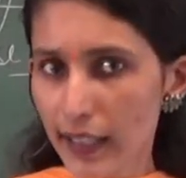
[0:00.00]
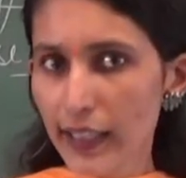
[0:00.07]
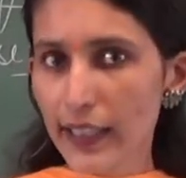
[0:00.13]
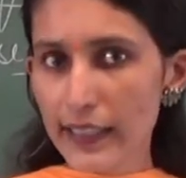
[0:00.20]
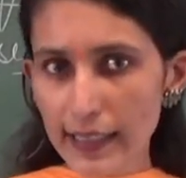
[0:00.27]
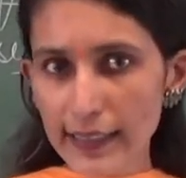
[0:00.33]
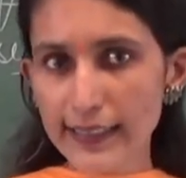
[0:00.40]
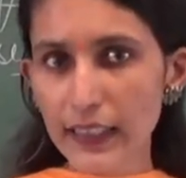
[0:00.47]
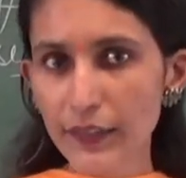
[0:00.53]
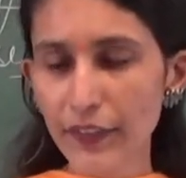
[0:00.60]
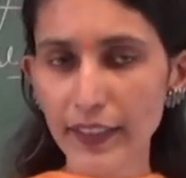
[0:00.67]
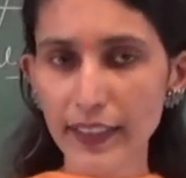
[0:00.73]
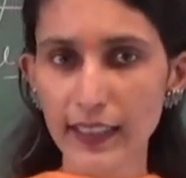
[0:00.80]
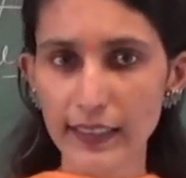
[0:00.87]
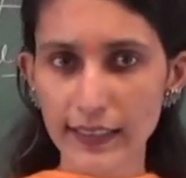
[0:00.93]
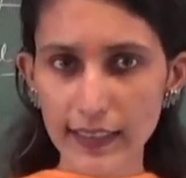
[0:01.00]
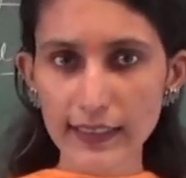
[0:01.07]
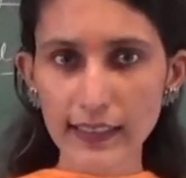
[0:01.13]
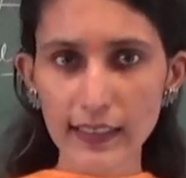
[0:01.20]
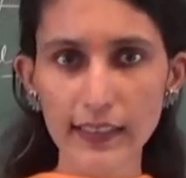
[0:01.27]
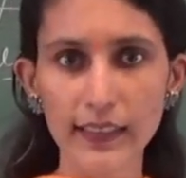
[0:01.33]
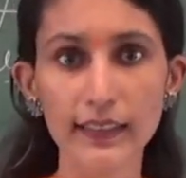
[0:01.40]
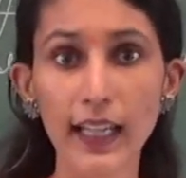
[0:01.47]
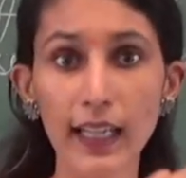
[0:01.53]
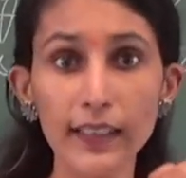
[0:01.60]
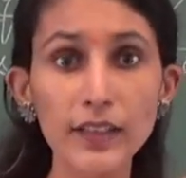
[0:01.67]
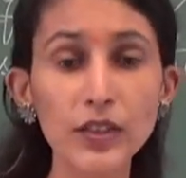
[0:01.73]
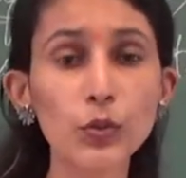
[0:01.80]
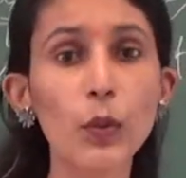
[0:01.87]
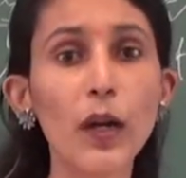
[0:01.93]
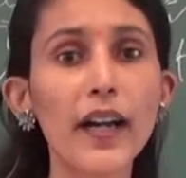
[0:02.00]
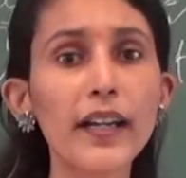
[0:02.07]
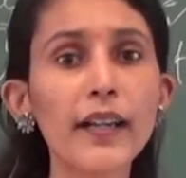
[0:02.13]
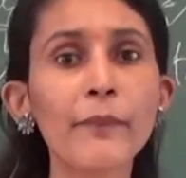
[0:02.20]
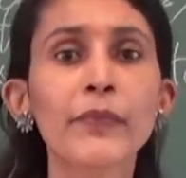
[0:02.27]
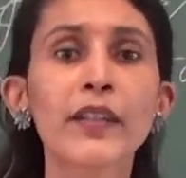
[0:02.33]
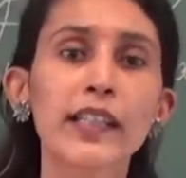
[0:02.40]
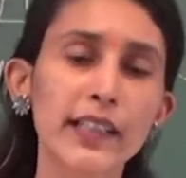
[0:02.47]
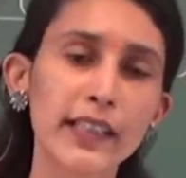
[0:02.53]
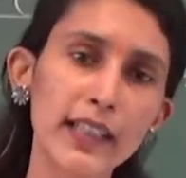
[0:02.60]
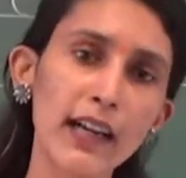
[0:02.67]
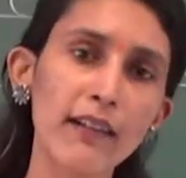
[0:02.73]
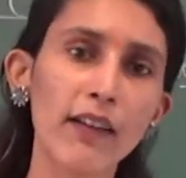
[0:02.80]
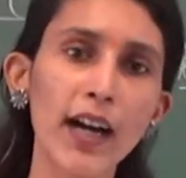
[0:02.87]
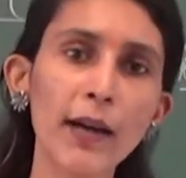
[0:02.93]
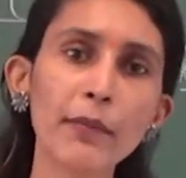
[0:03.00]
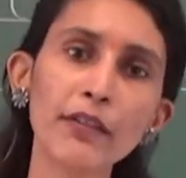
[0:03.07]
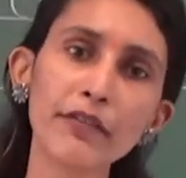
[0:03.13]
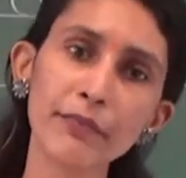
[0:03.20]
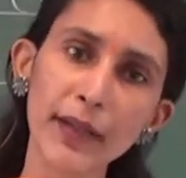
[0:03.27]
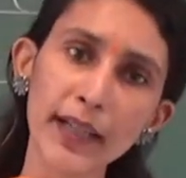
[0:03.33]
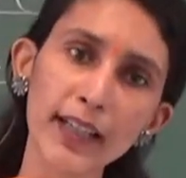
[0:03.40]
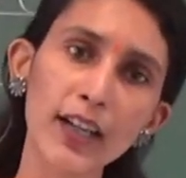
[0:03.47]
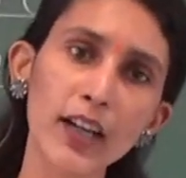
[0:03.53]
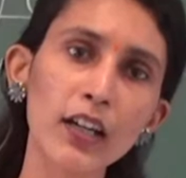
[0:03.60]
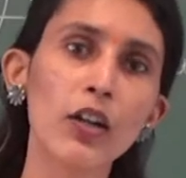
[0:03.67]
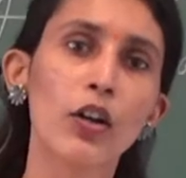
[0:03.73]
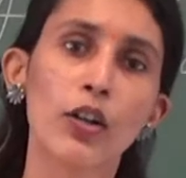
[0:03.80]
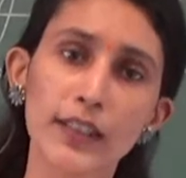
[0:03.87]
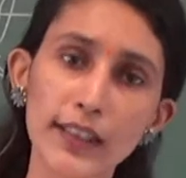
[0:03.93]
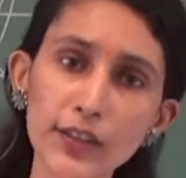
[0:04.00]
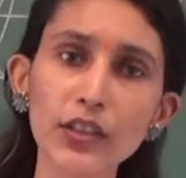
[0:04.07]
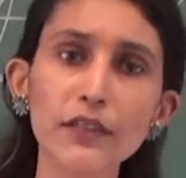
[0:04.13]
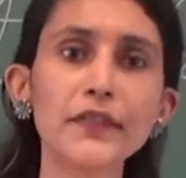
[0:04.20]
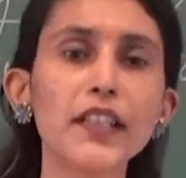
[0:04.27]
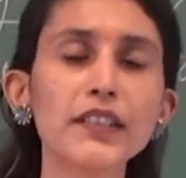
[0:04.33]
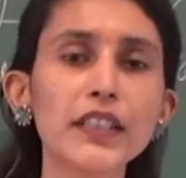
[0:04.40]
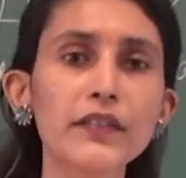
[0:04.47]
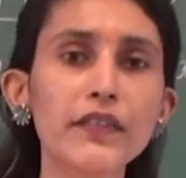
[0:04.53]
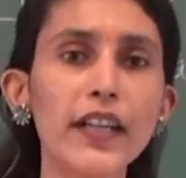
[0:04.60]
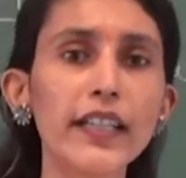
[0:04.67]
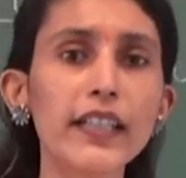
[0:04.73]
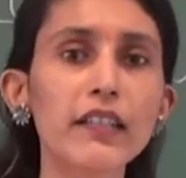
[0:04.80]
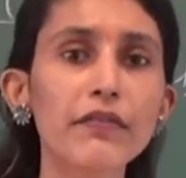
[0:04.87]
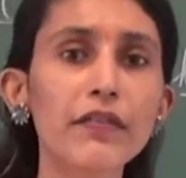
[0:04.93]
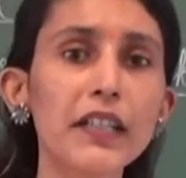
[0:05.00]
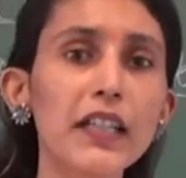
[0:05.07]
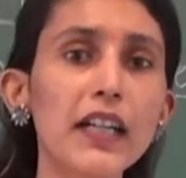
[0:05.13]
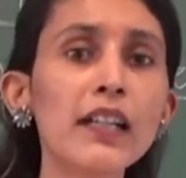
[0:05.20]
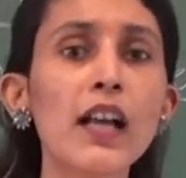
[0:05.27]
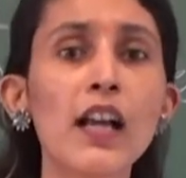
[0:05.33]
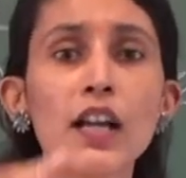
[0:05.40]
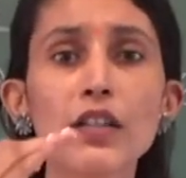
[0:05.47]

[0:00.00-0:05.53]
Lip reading: It is difficult, isn't it? That is why the Nawab of Bengal also found it very difficult